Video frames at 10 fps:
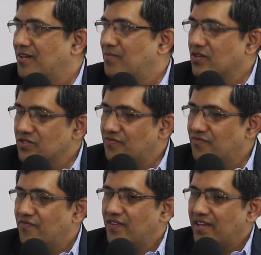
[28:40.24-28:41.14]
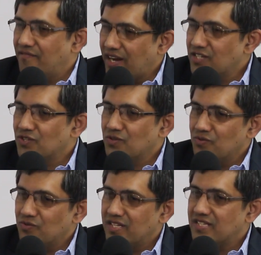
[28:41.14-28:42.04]
Because we went
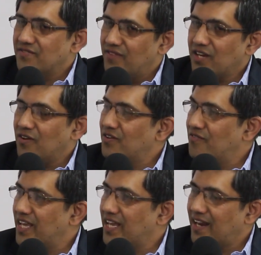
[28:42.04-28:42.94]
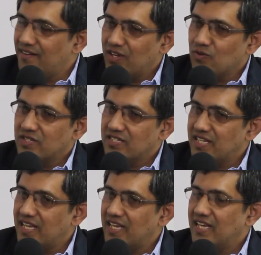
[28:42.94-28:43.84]
through this week on week, and we could
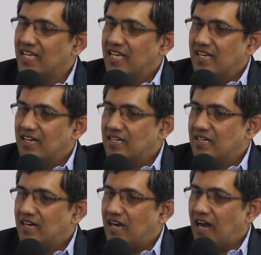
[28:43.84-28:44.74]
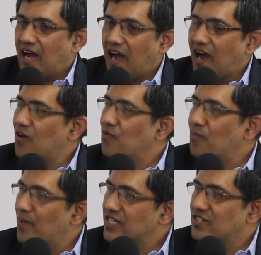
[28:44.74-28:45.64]
see how
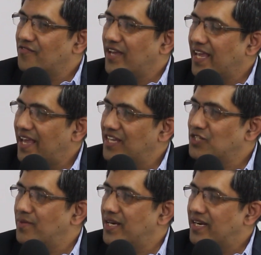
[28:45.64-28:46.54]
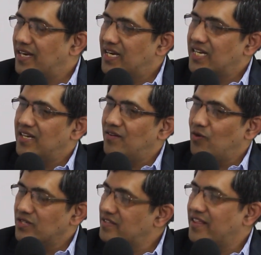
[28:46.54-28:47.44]
much of engagement
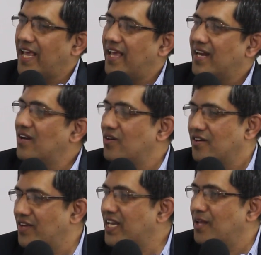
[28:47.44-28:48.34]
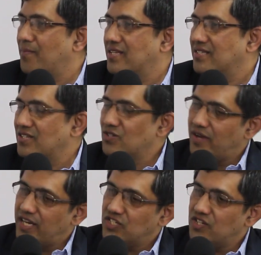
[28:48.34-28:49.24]
was there on a weekly basis to
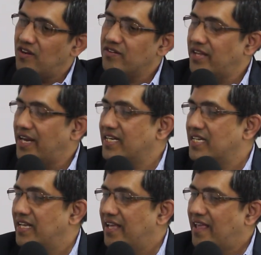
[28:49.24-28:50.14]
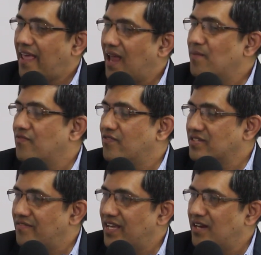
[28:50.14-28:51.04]
ensure that help was
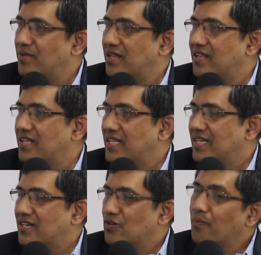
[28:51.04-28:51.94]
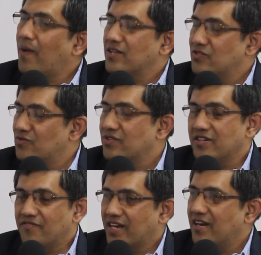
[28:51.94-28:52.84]
available to pass through the
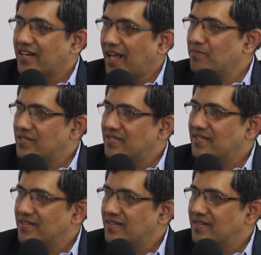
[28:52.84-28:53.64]
difficult times.